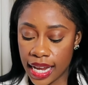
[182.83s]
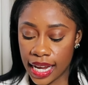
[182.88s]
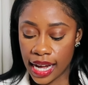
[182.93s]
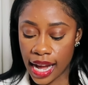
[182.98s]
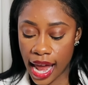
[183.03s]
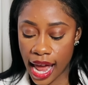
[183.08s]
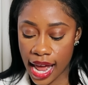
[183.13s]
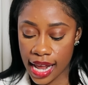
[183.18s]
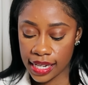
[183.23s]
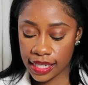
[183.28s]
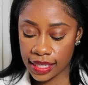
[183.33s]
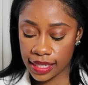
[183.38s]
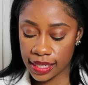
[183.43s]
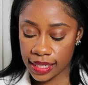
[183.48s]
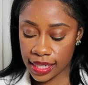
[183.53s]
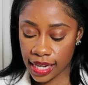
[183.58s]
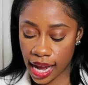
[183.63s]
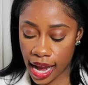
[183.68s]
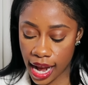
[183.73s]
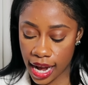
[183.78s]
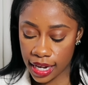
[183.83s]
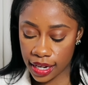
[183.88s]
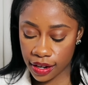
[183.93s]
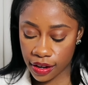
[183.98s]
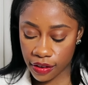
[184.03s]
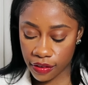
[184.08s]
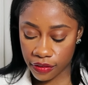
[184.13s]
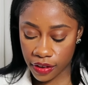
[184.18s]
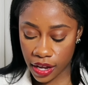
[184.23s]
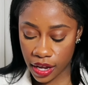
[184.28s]
It has these kind
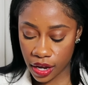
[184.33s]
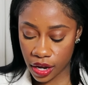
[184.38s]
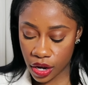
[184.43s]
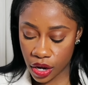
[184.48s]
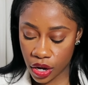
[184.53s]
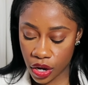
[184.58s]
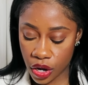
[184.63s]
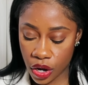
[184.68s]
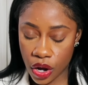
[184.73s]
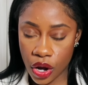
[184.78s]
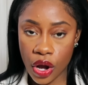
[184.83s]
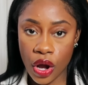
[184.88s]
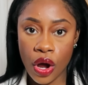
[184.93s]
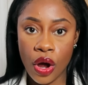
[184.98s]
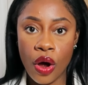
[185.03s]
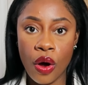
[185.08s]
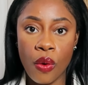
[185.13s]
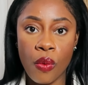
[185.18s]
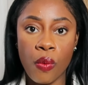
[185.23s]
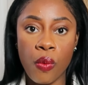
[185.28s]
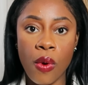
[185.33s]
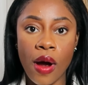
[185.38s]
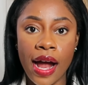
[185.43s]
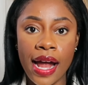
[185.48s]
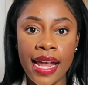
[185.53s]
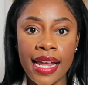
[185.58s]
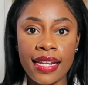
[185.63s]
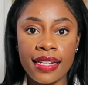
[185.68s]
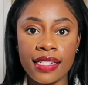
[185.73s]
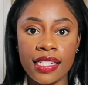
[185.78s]
of
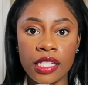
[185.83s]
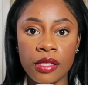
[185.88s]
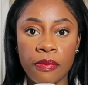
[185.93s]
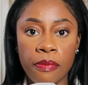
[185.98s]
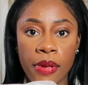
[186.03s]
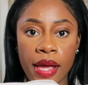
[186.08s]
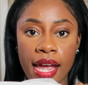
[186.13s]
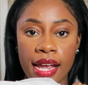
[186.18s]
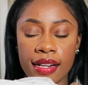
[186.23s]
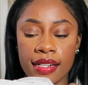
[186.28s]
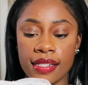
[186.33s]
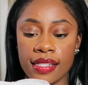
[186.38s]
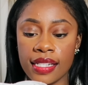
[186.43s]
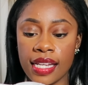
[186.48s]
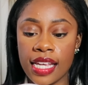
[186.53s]
white specks